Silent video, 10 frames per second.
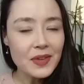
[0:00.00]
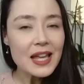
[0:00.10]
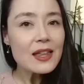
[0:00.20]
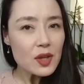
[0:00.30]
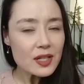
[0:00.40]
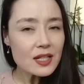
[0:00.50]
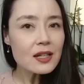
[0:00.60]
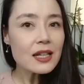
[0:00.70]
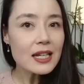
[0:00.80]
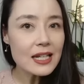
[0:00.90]
this is the
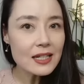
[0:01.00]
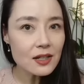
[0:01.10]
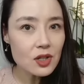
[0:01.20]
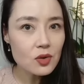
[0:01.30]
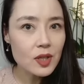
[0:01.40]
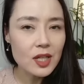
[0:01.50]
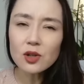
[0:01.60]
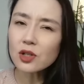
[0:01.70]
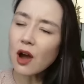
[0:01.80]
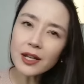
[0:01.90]
industry. You're
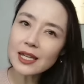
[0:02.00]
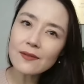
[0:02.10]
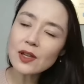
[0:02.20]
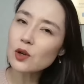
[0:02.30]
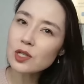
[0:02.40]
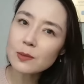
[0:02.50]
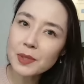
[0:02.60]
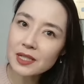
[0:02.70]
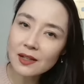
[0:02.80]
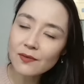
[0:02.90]
not giving your
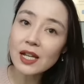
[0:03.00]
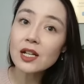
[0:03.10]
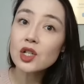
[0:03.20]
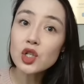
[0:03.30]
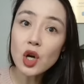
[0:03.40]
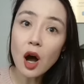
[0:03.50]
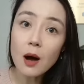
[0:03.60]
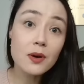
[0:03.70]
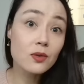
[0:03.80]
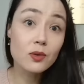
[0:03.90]
specific job
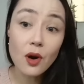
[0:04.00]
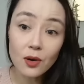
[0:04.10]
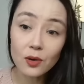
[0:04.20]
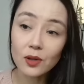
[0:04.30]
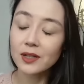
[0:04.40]
role.